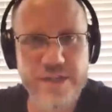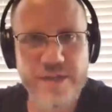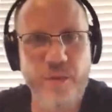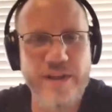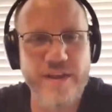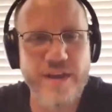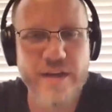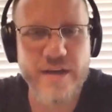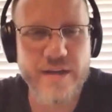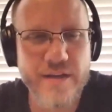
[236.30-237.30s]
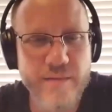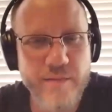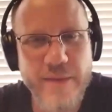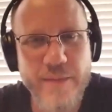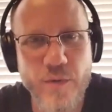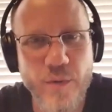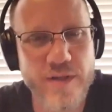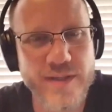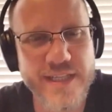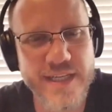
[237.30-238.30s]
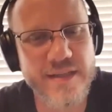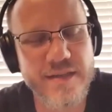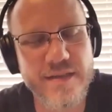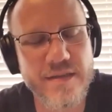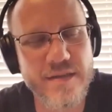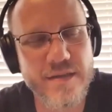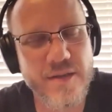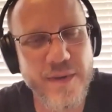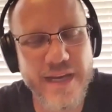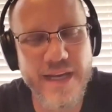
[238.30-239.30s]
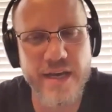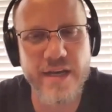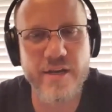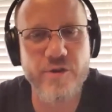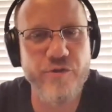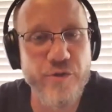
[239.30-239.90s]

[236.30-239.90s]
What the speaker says: Just whether people want it to be a